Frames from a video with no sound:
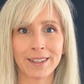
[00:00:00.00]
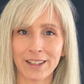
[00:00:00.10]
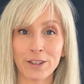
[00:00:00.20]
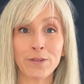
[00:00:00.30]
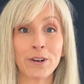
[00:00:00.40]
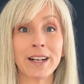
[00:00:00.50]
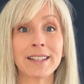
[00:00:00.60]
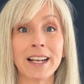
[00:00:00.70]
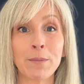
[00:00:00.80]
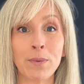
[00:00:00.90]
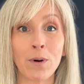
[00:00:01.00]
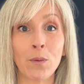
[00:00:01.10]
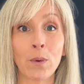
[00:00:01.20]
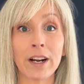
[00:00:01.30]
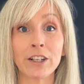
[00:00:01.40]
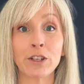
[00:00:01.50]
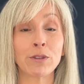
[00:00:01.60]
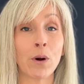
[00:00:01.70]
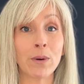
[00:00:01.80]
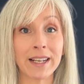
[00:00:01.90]
So for example, where you
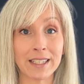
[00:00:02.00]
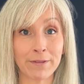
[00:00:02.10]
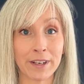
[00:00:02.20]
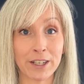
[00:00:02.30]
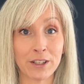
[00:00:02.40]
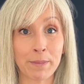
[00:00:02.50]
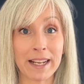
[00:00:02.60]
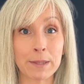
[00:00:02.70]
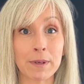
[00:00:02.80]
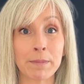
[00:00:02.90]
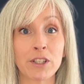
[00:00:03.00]
don't get to finish the basement,